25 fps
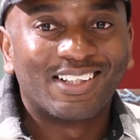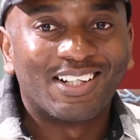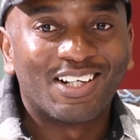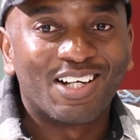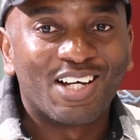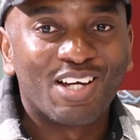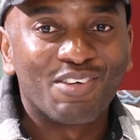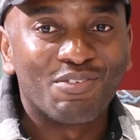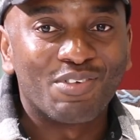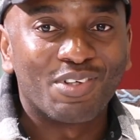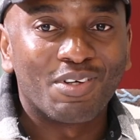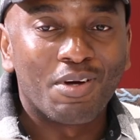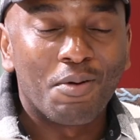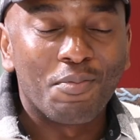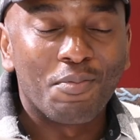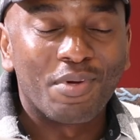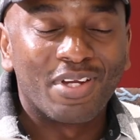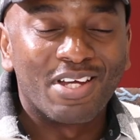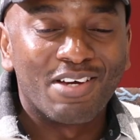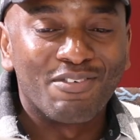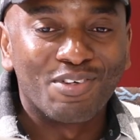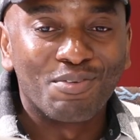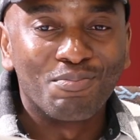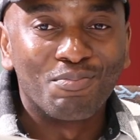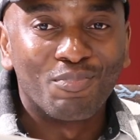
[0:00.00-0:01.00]

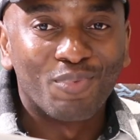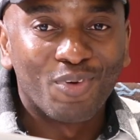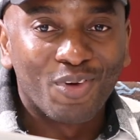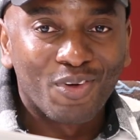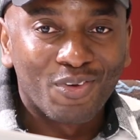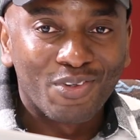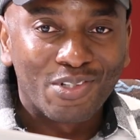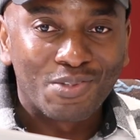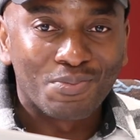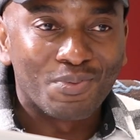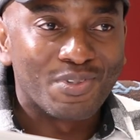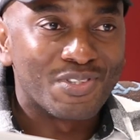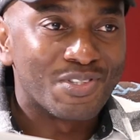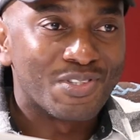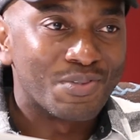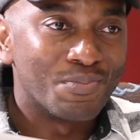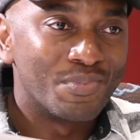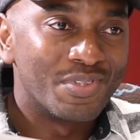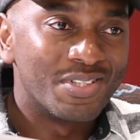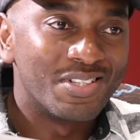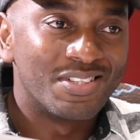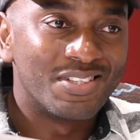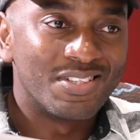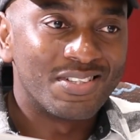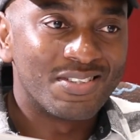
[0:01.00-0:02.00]
having more
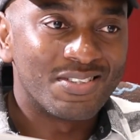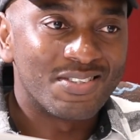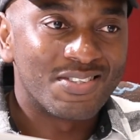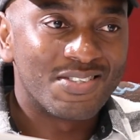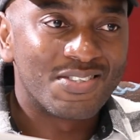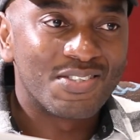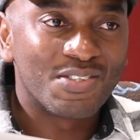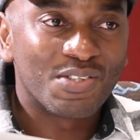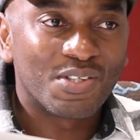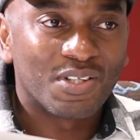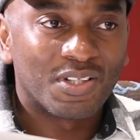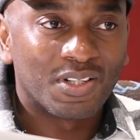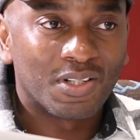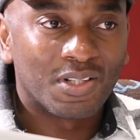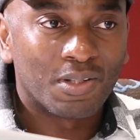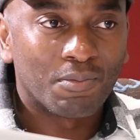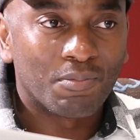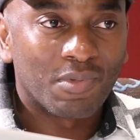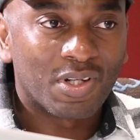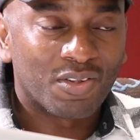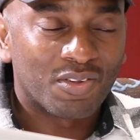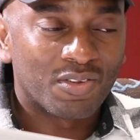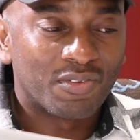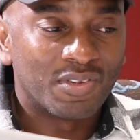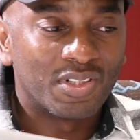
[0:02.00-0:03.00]
responsibilities,
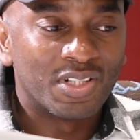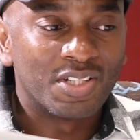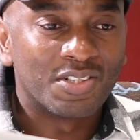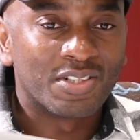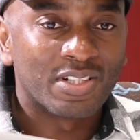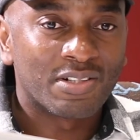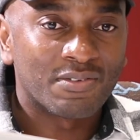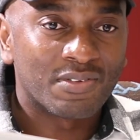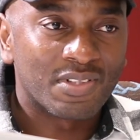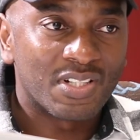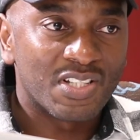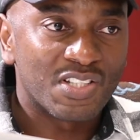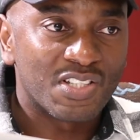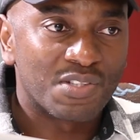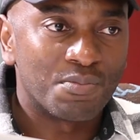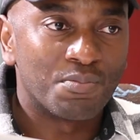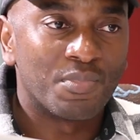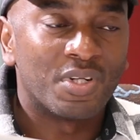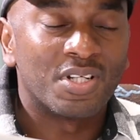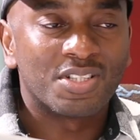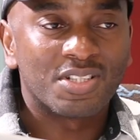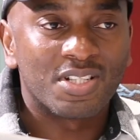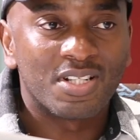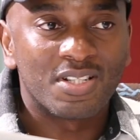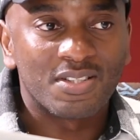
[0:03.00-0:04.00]
I don't really travel as
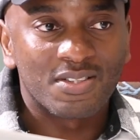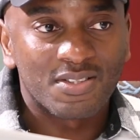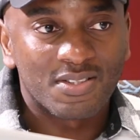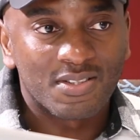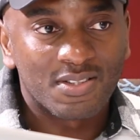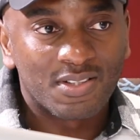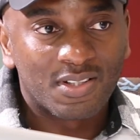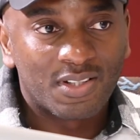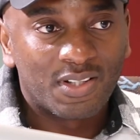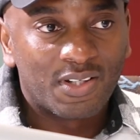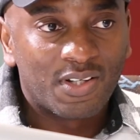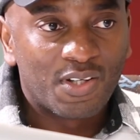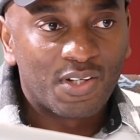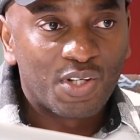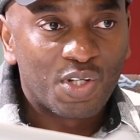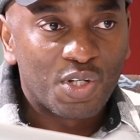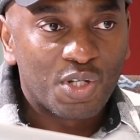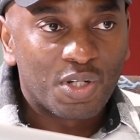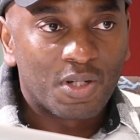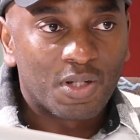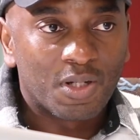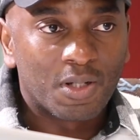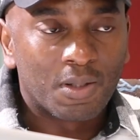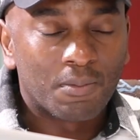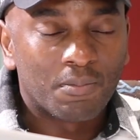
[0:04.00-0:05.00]
much as
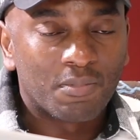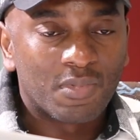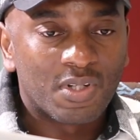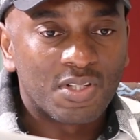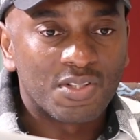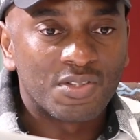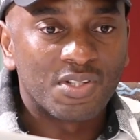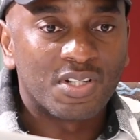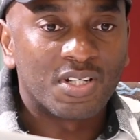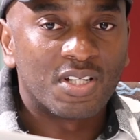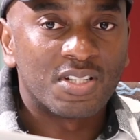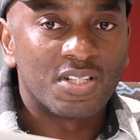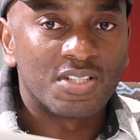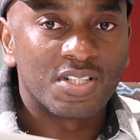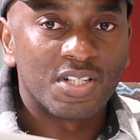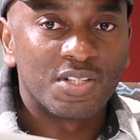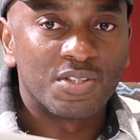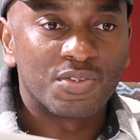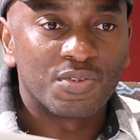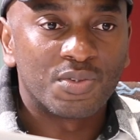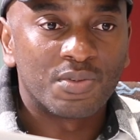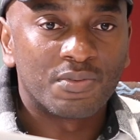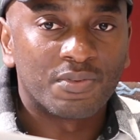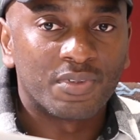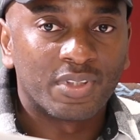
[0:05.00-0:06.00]
I
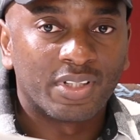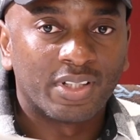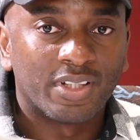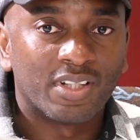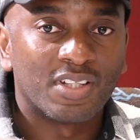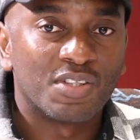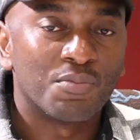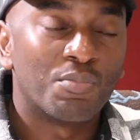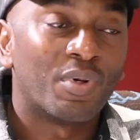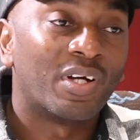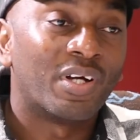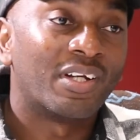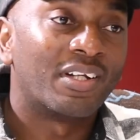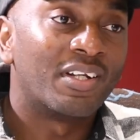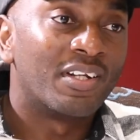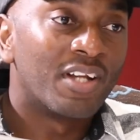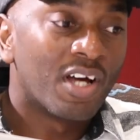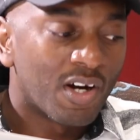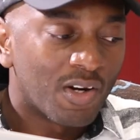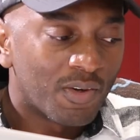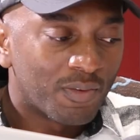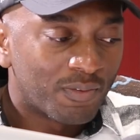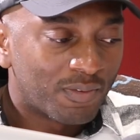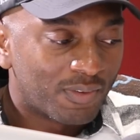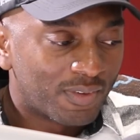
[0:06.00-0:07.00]
used to for gigs. But
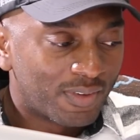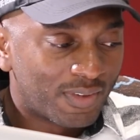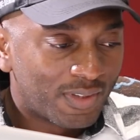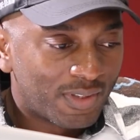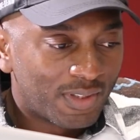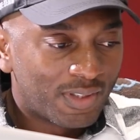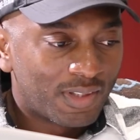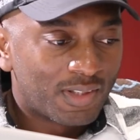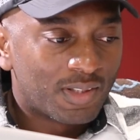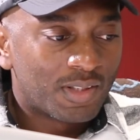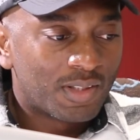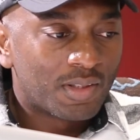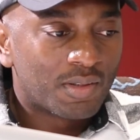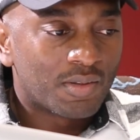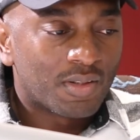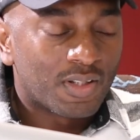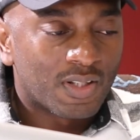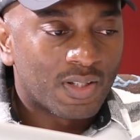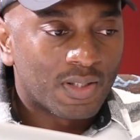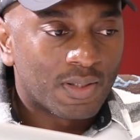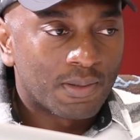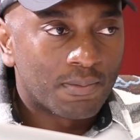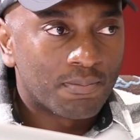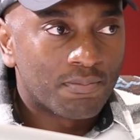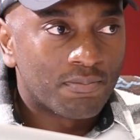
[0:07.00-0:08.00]
now,
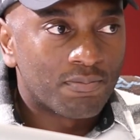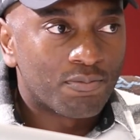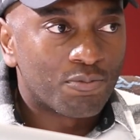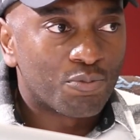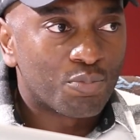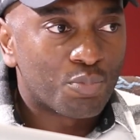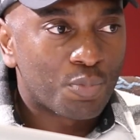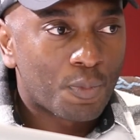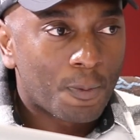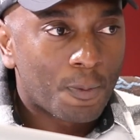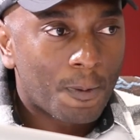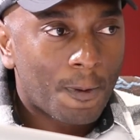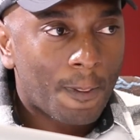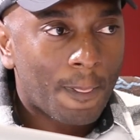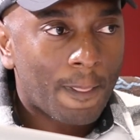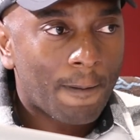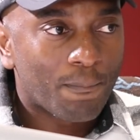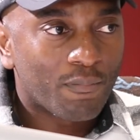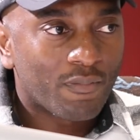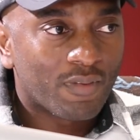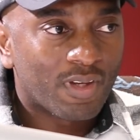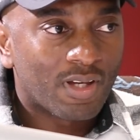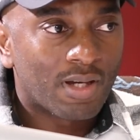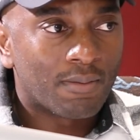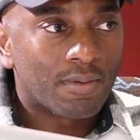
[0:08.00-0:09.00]

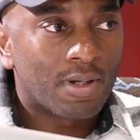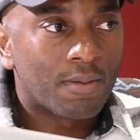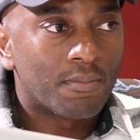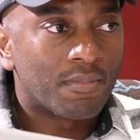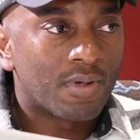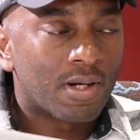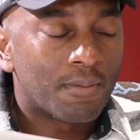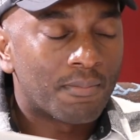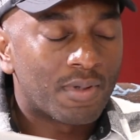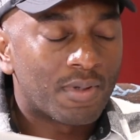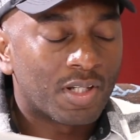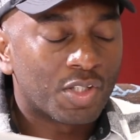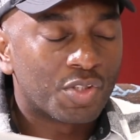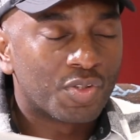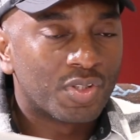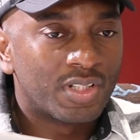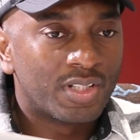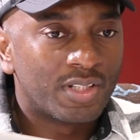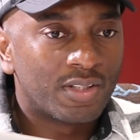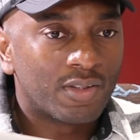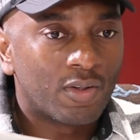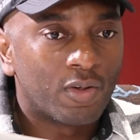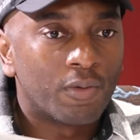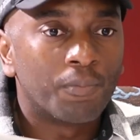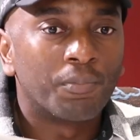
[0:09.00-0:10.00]
I'm
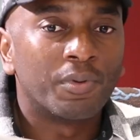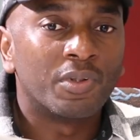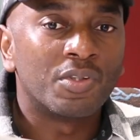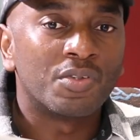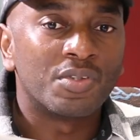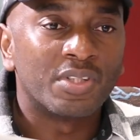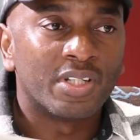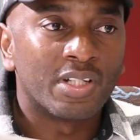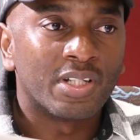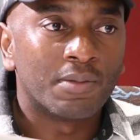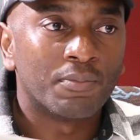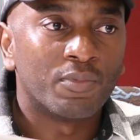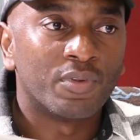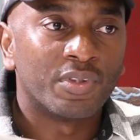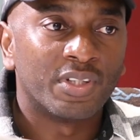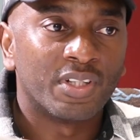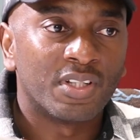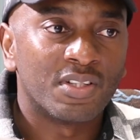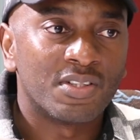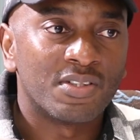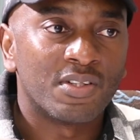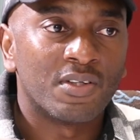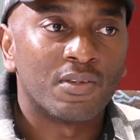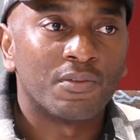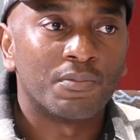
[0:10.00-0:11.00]
actually open to get more
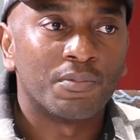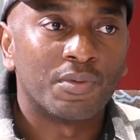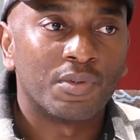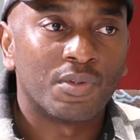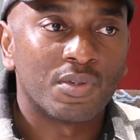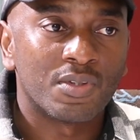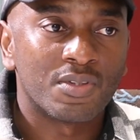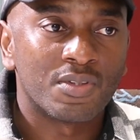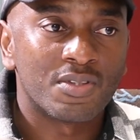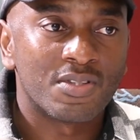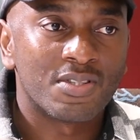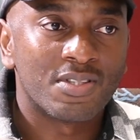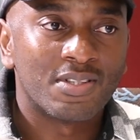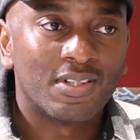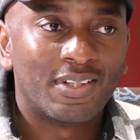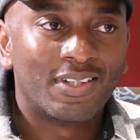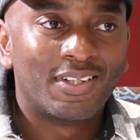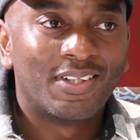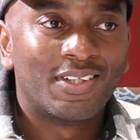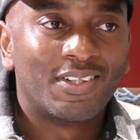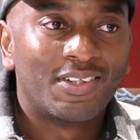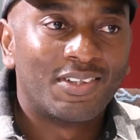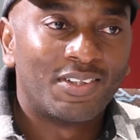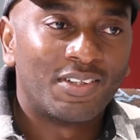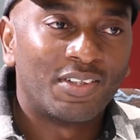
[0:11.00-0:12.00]
gigs now because
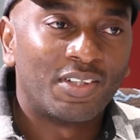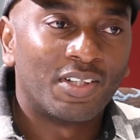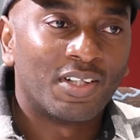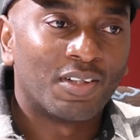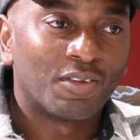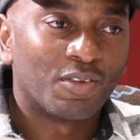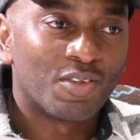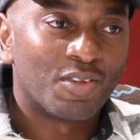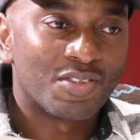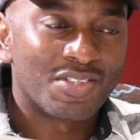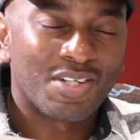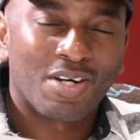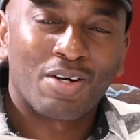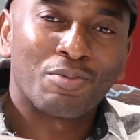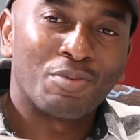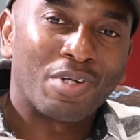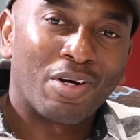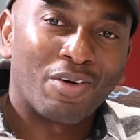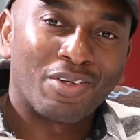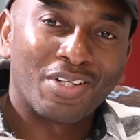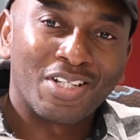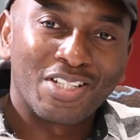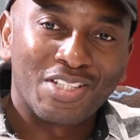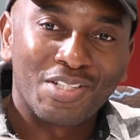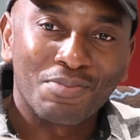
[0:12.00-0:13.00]
because I
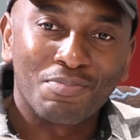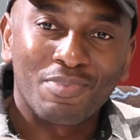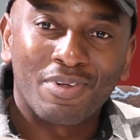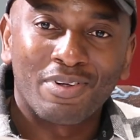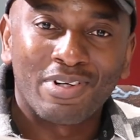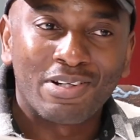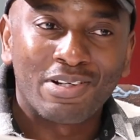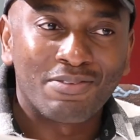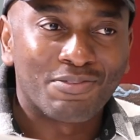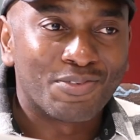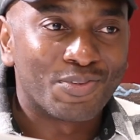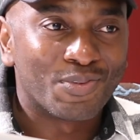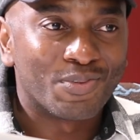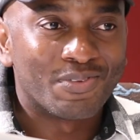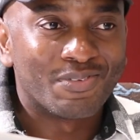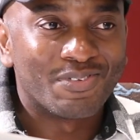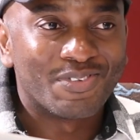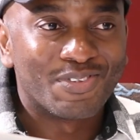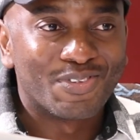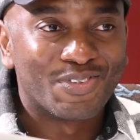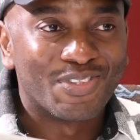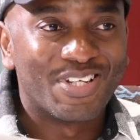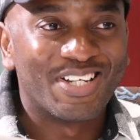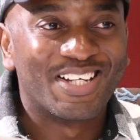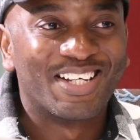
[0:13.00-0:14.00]
want to take my wife to
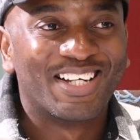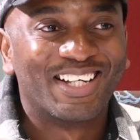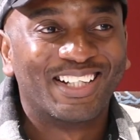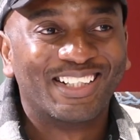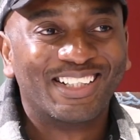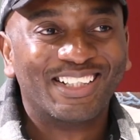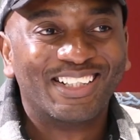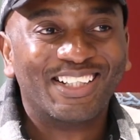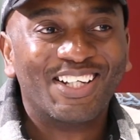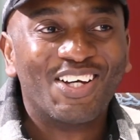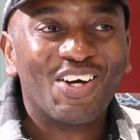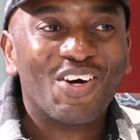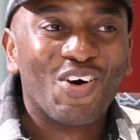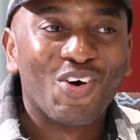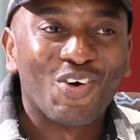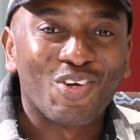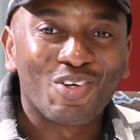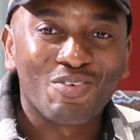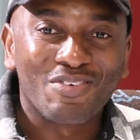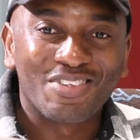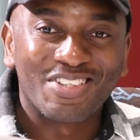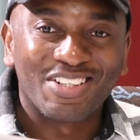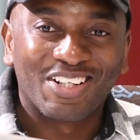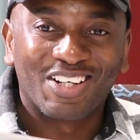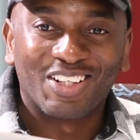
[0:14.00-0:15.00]
all over the